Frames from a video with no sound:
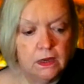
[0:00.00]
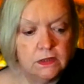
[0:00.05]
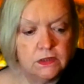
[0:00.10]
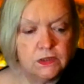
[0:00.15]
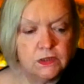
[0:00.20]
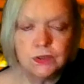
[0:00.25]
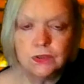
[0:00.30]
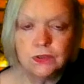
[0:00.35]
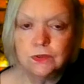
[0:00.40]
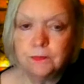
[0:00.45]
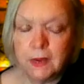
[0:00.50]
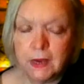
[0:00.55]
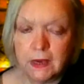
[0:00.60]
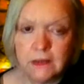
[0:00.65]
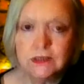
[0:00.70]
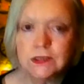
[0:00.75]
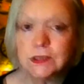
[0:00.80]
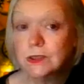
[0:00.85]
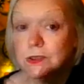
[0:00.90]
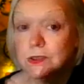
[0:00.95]
uh, to
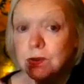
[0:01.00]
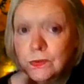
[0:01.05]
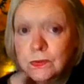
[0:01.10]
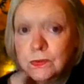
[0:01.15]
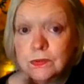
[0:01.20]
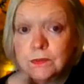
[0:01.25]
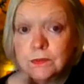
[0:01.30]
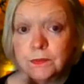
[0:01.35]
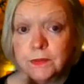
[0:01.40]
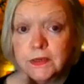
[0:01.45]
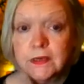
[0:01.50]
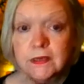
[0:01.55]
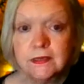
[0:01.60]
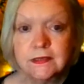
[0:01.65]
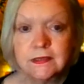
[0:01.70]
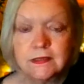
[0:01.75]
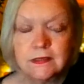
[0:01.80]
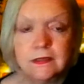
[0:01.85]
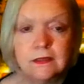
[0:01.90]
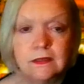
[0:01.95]
back to the
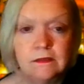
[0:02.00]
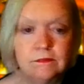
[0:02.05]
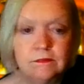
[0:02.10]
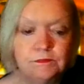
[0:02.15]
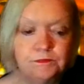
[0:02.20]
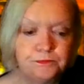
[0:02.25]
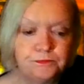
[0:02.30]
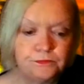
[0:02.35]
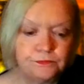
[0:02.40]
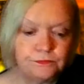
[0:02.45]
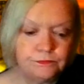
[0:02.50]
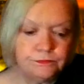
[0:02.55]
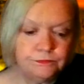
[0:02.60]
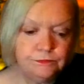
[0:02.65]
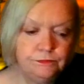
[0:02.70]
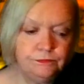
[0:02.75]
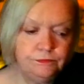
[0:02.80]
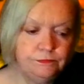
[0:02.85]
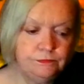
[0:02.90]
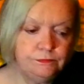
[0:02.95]
person
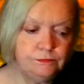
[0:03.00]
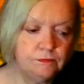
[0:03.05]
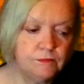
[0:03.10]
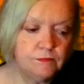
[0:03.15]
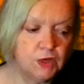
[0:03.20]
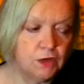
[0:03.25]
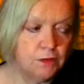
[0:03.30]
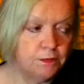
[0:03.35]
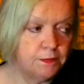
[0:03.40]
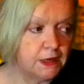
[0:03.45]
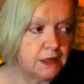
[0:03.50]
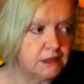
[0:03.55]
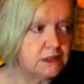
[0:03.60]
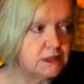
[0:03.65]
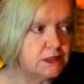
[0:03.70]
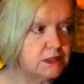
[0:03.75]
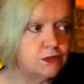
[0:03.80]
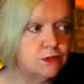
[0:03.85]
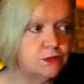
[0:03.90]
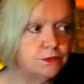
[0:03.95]
or
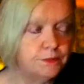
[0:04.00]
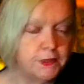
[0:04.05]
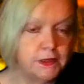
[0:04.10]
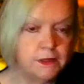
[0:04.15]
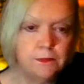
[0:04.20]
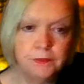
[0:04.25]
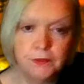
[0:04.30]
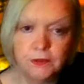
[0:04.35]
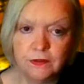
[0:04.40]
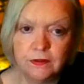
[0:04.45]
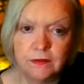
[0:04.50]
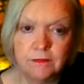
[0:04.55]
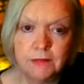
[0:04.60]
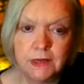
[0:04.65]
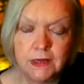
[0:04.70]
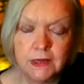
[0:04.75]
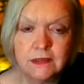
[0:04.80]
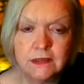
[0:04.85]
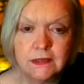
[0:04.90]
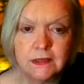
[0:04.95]
back to people
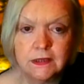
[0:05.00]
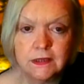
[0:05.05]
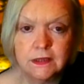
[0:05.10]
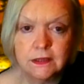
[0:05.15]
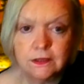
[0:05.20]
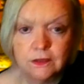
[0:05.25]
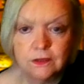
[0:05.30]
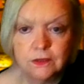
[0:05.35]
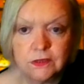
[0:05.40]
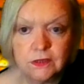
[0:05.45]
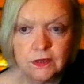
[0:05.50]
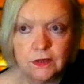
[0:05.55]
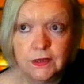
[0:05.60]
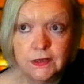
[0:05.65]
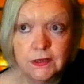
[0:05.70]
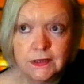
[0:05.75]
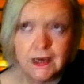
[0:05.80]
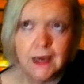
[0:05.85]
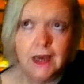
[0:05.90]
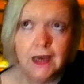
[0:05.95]
that matter that's
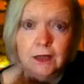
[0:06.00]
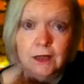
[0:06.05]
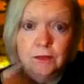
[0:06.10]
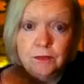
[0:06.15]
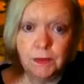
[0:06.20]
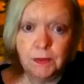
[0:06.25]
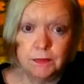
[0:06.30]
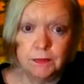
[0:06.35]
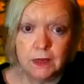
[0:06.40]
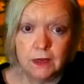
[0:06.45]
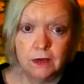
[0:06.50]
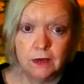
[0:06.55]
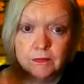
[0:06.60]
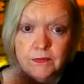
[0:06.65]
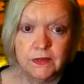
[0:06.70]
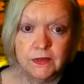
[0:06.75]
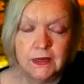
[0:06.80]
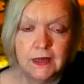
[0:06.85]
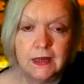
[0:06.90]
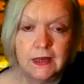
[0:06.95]
going to help them get
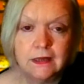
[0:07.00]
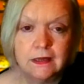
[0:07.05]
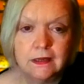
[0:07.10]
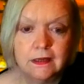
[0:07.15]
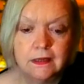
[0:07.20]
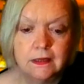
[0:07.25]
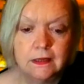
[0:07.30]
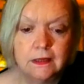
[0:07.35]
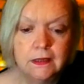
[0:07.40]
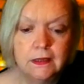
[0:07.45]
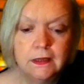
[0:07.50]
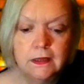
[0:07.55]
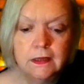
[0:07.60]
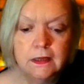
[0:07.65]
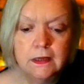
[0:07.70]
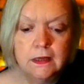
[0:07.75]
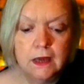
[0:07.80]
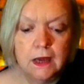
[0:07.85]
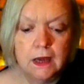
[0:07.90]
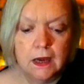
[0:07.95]
up the ladder.
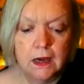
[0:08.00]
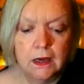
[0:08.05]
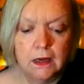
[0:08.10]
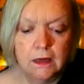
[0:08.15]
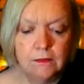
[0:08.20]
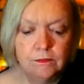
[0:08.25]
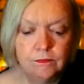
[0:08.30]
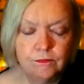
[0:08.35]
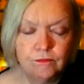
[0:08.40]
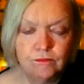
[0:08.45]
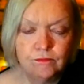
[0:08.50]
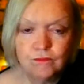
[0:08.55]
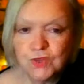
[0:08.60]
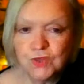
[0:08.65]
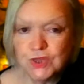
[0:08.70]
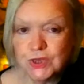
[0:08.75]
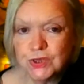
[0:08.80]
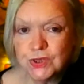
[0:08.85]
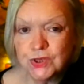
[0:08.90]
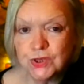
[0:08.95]
Um,
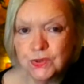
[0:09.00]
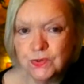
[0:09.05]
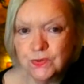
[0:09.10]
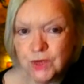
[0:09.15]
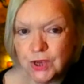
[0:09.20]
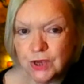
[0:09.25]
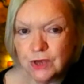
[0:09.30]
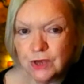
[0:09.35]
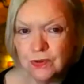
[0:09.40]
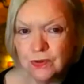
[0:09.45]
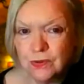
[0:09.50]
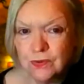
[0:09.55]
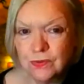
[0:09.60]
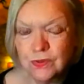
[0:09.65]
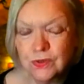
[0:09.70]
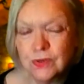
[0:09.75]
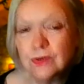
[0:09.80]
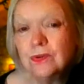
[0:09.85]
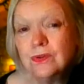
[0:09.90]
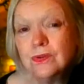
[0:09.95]
did you
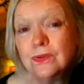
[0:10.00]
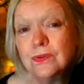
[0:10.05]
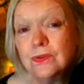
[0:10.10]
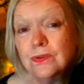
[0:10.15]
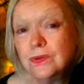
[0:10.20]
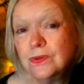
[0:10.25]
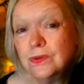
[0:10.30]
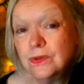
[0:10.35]
know that